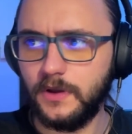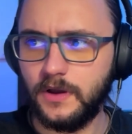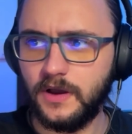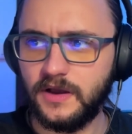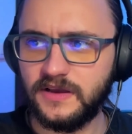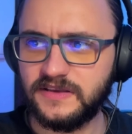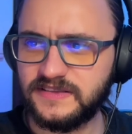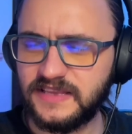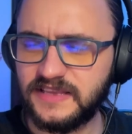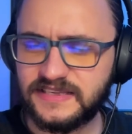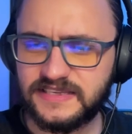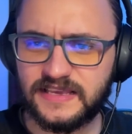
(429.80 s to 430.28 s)

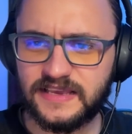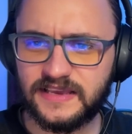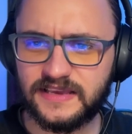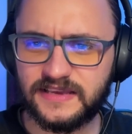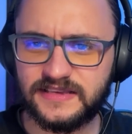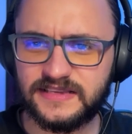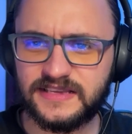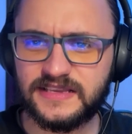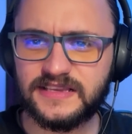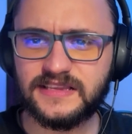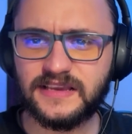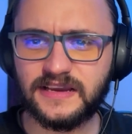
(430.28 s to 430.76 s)
Is
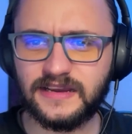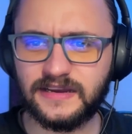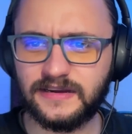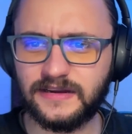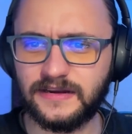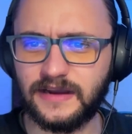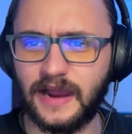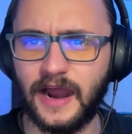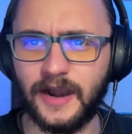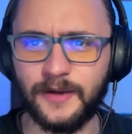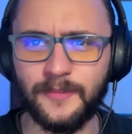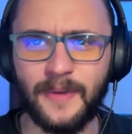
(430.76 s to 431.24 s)
this
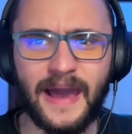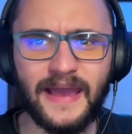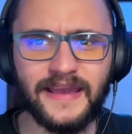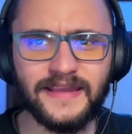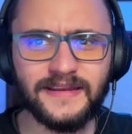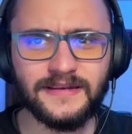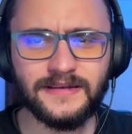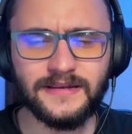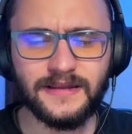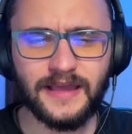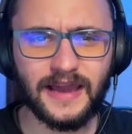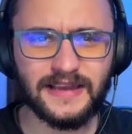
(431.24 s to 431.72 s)

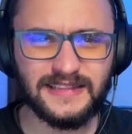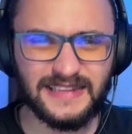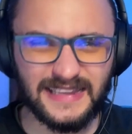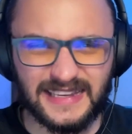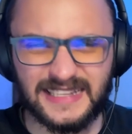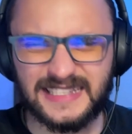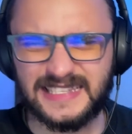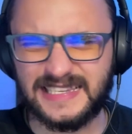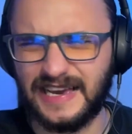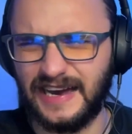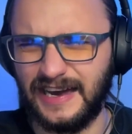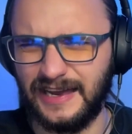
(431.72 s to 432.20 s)
Carmine? I think
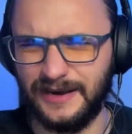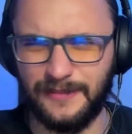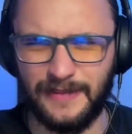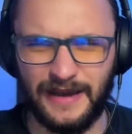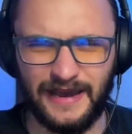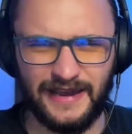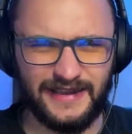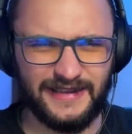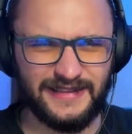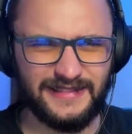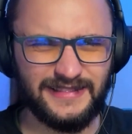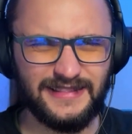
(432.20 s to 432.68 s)
it's
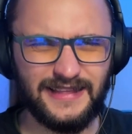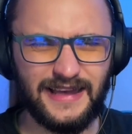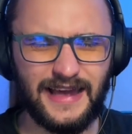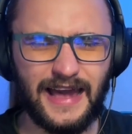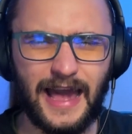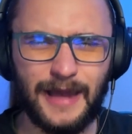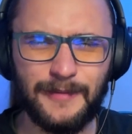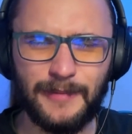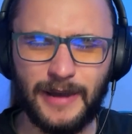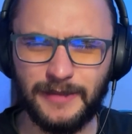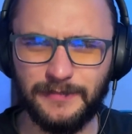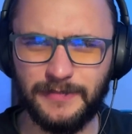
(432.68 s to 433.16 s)
Carmine.
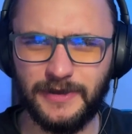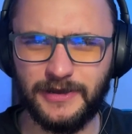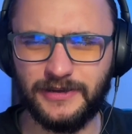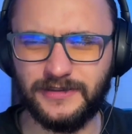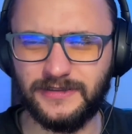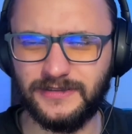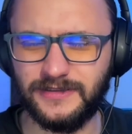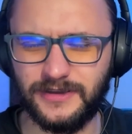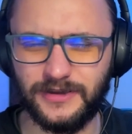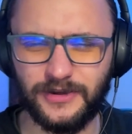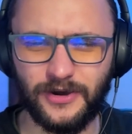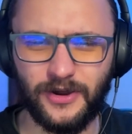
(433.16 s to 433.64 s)
I might be
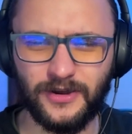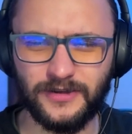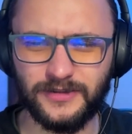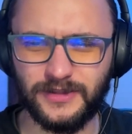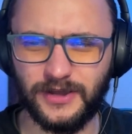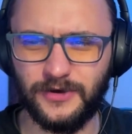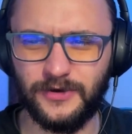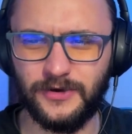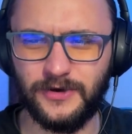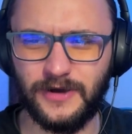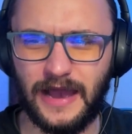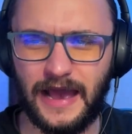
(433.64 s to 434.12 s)
wrong
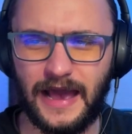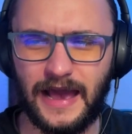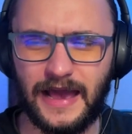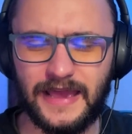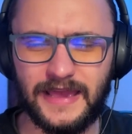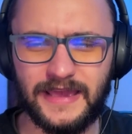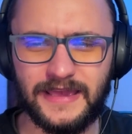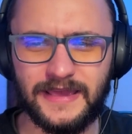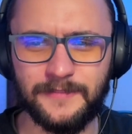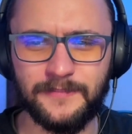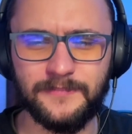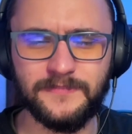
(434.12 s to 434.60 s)
though. I
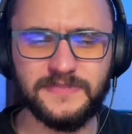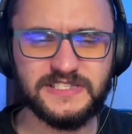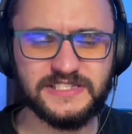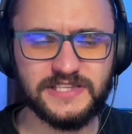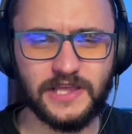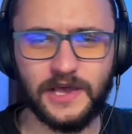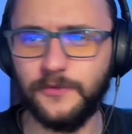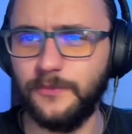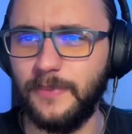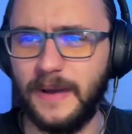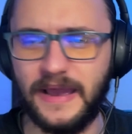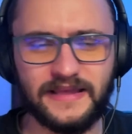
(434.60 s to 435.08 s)
am
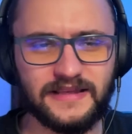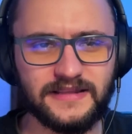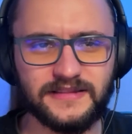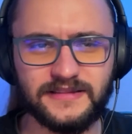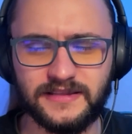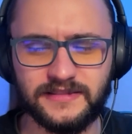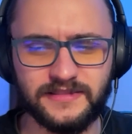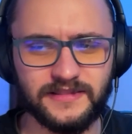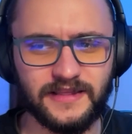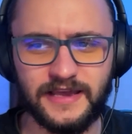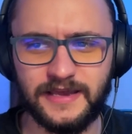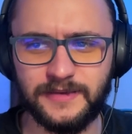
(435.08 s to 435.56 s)
so bad
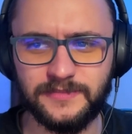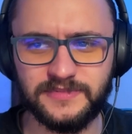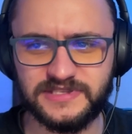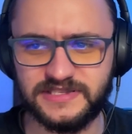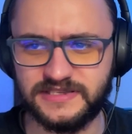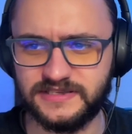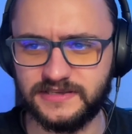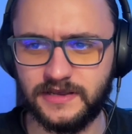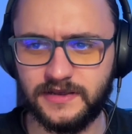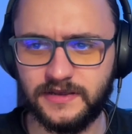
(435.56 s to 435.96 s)
at names.